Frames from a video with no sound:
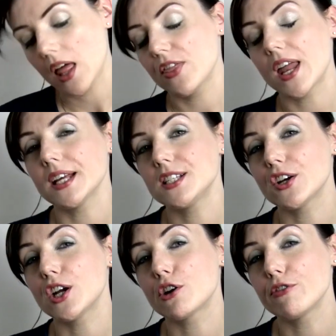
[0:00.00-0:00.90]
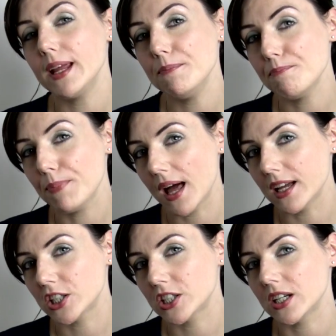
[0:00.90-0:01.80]
Then I took a cream
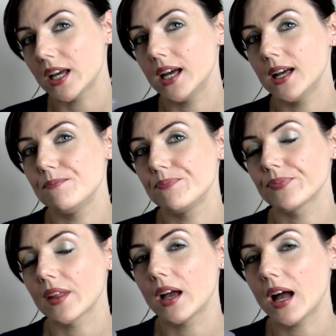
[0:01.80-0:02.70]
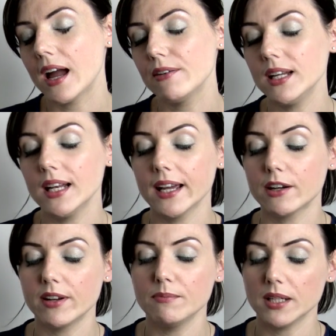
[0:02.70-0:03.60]
blush. I really like
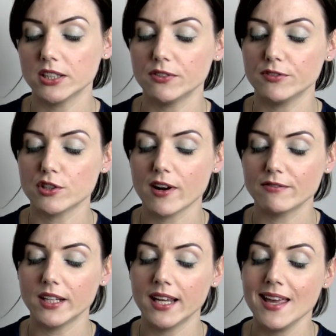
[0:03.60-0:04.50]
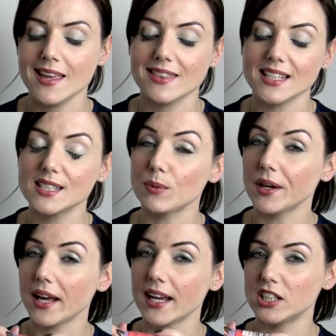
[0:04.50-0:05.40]
cream blusher for travelling. This
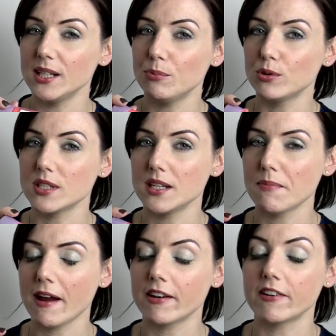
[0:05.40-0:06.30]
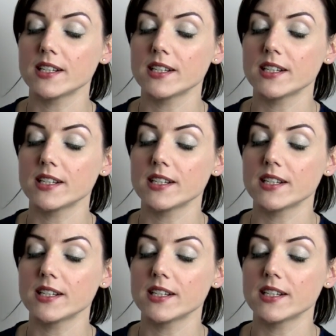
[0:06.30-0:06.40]
one I actually bought in America.